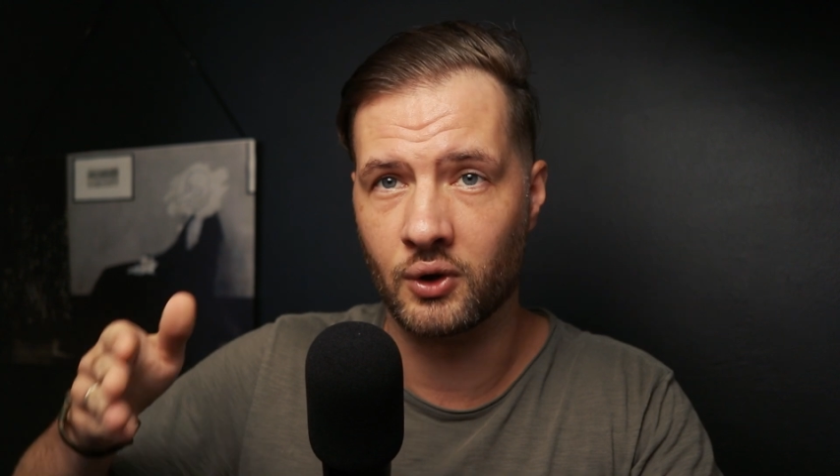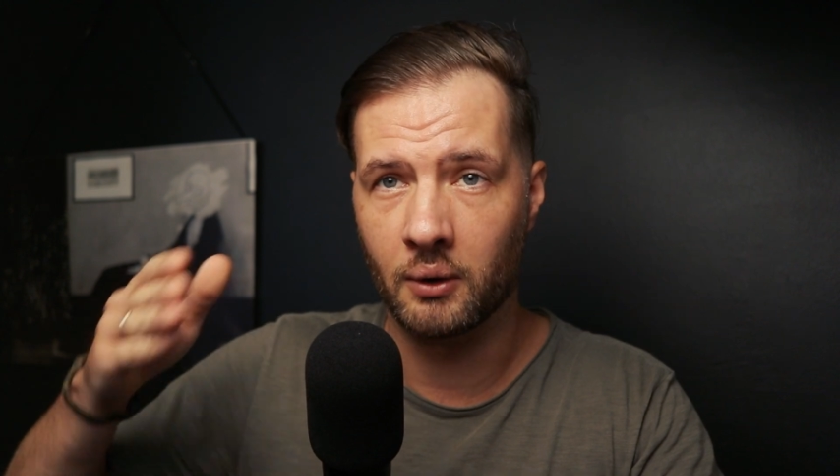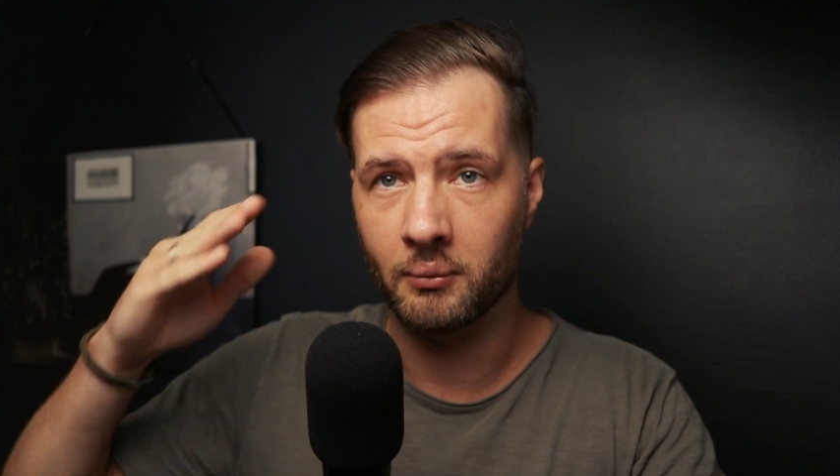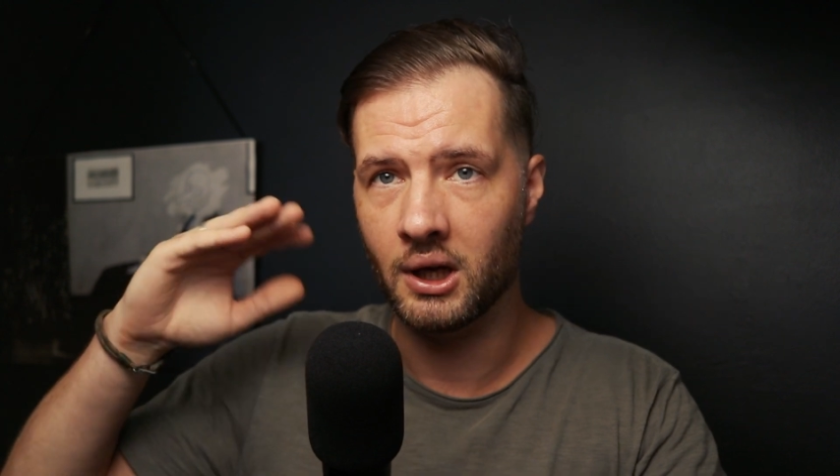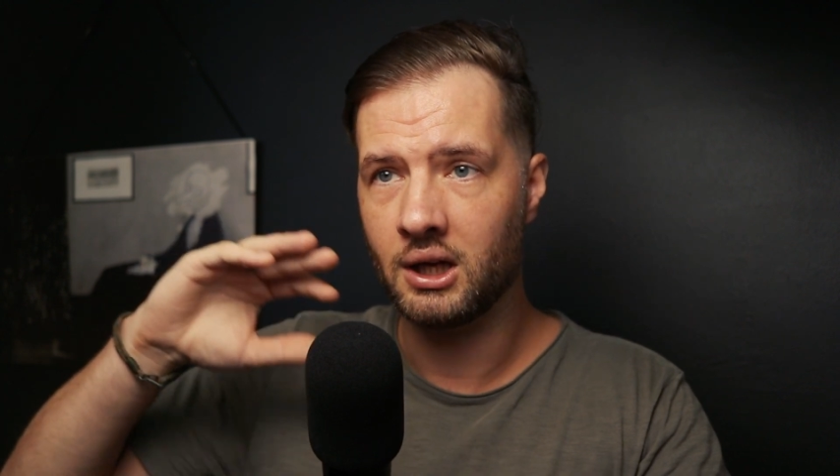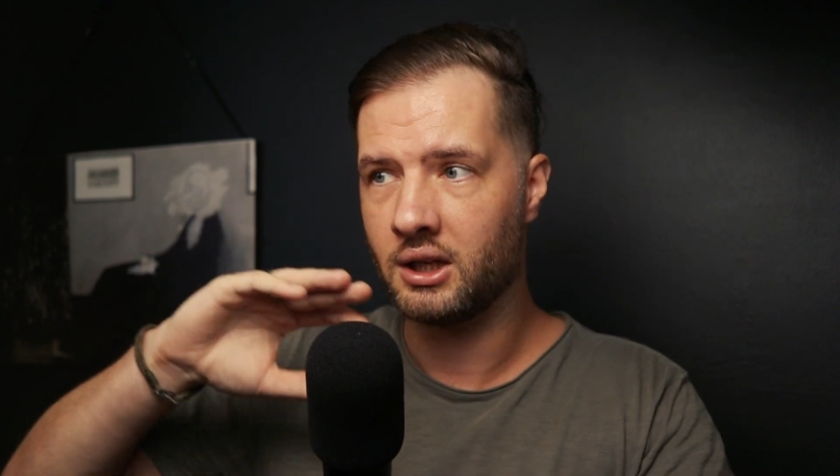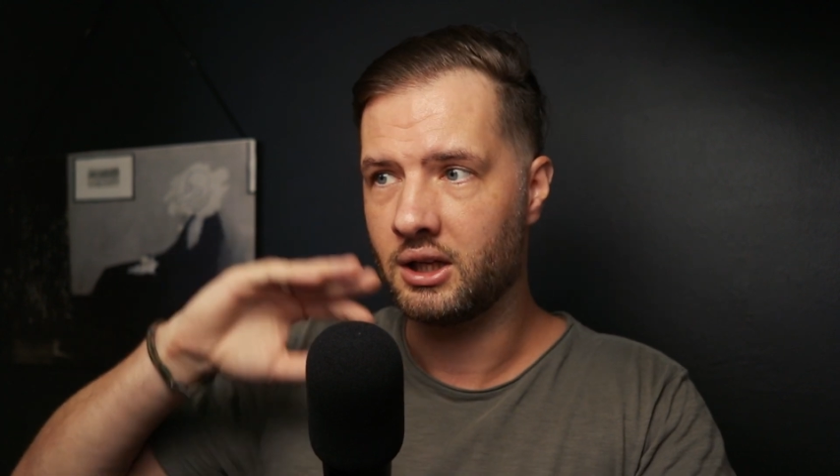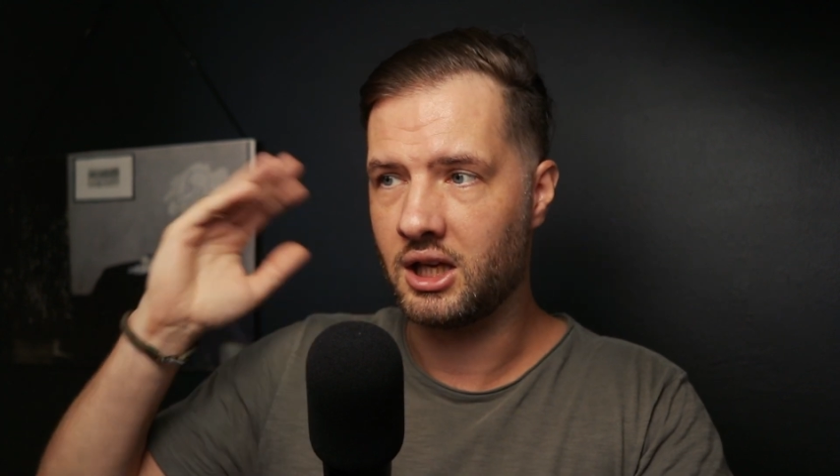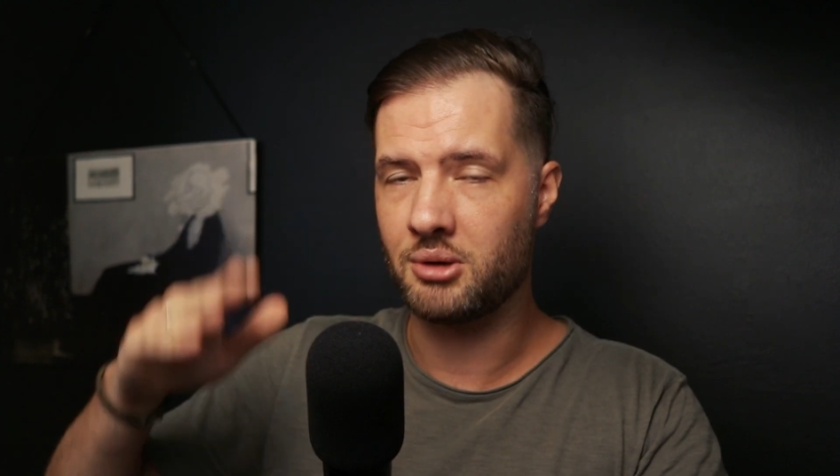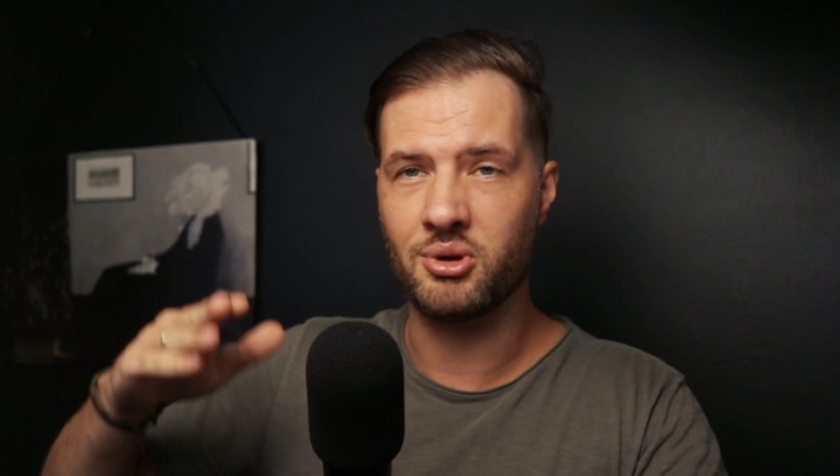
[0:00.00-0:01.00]
from
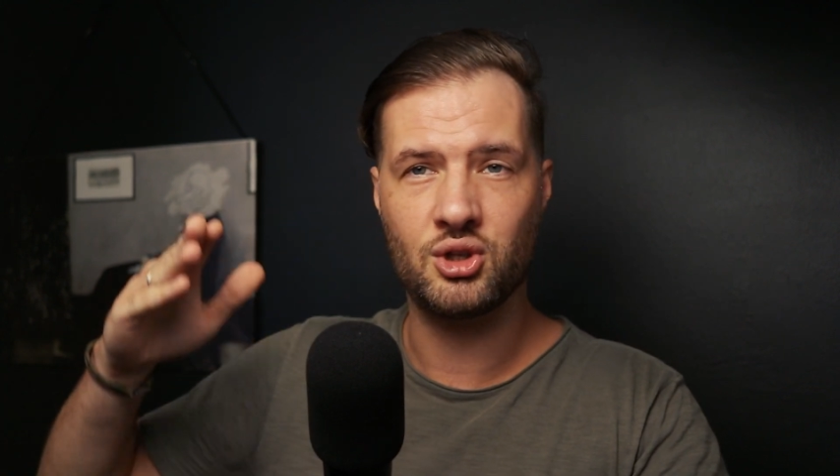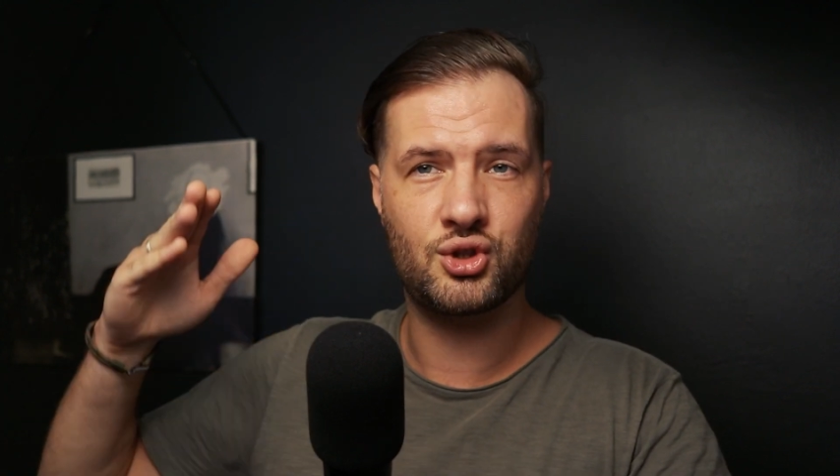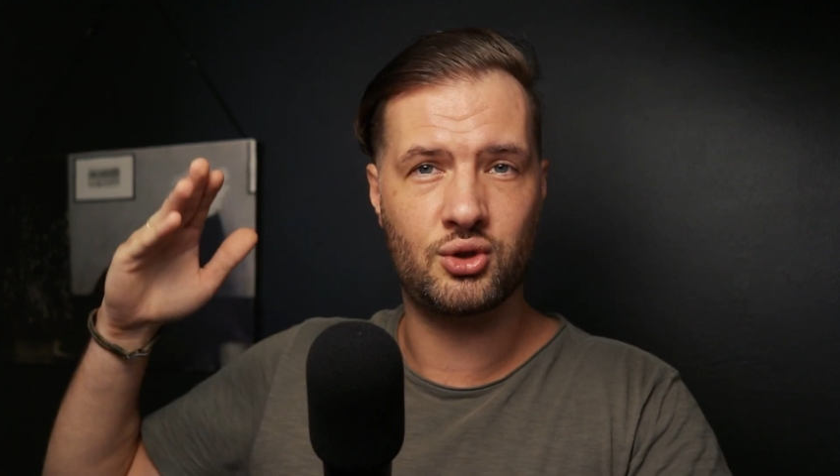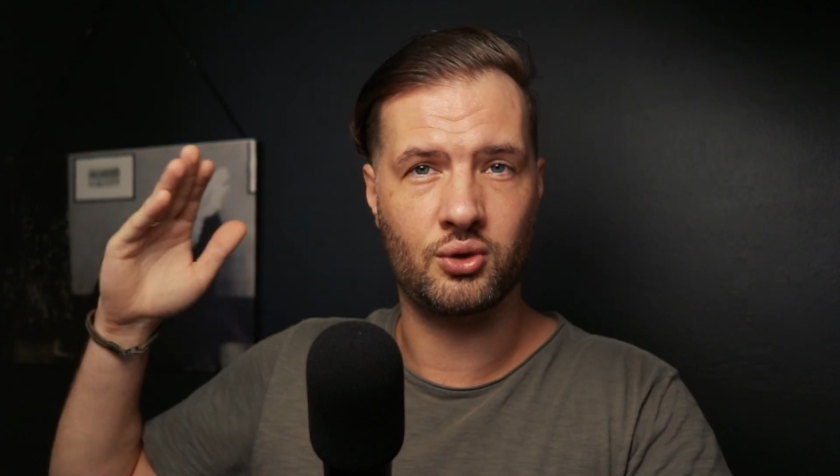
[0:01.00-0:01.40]
image